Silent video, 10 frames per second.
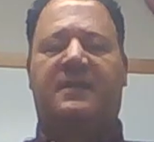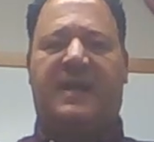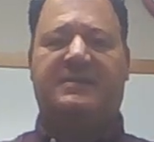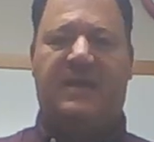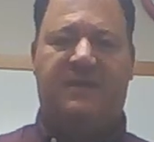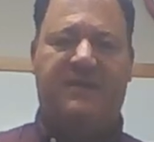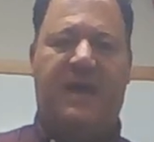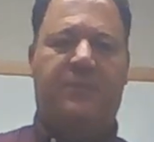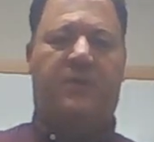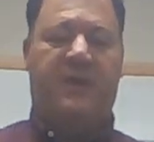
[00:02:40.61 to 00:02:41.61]
That's that
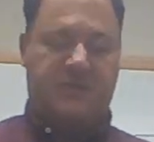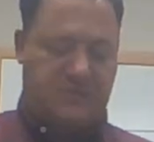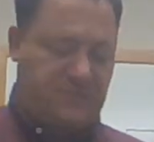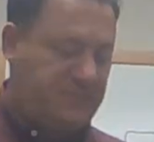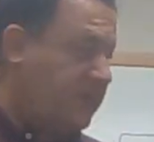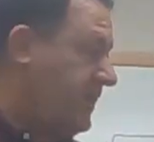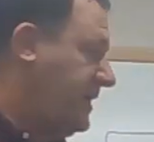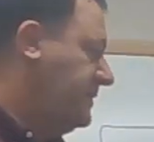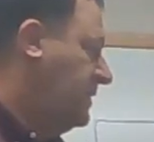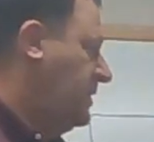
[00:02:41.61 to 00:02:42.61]
evaporation, all
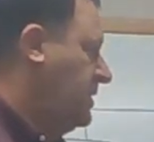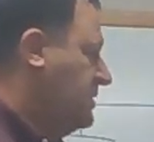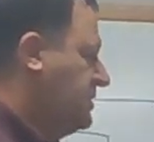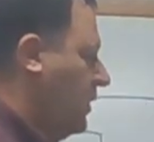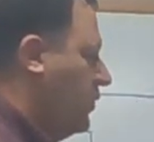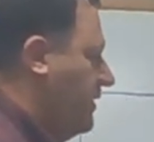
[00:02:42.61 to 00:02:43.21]
right? So